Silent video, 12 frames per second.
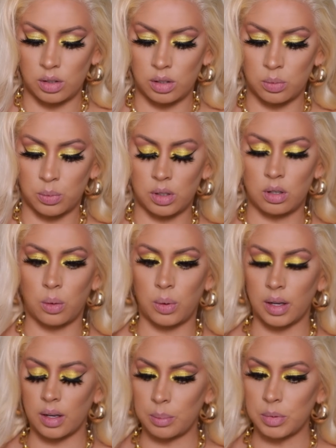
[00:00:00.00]
just real
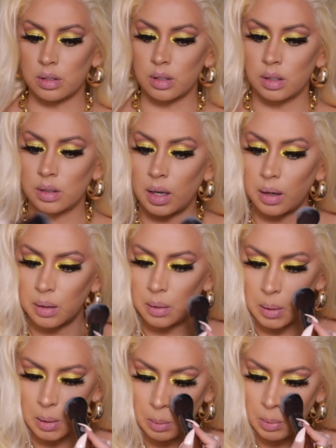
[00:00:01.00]
quick, I'm just gonna take a
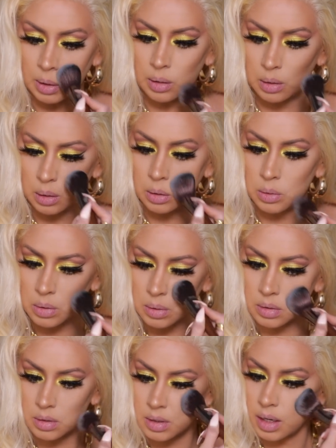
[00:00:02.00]
little bit of loose
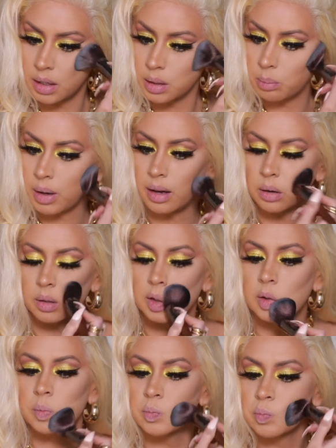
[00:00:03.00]
setting
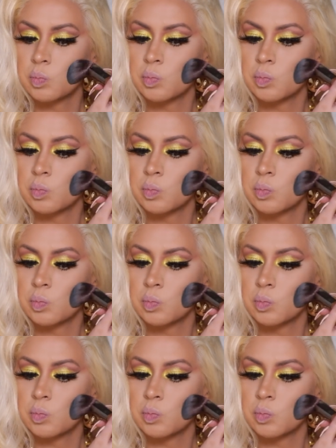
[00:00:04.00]
powder.